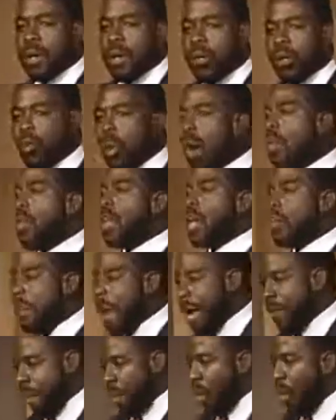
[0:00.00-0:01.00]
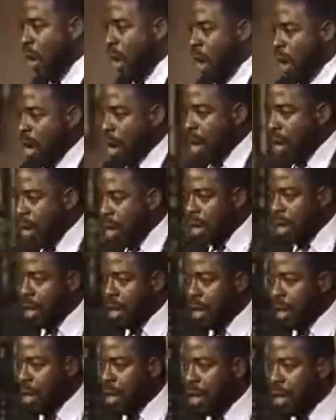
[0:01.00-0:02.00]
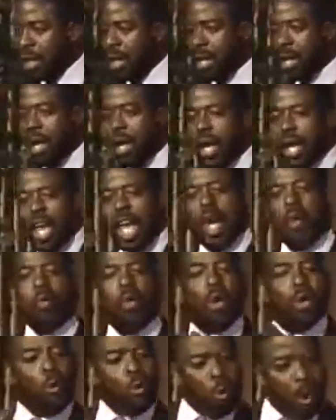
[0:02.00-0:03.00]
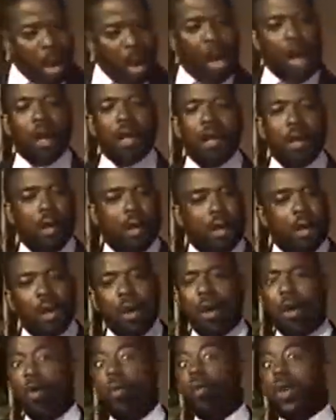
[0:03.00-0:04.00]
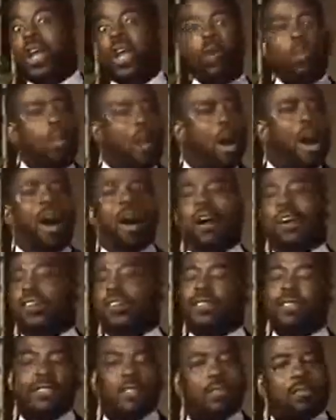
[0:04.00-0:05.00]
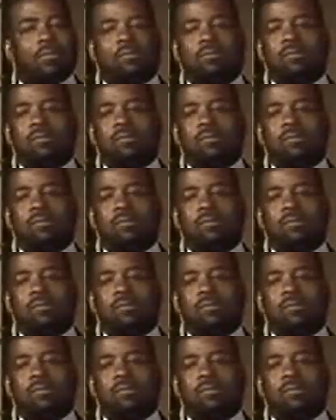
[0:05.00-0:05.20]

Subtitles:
When will a baby walk? It will walk when it walks.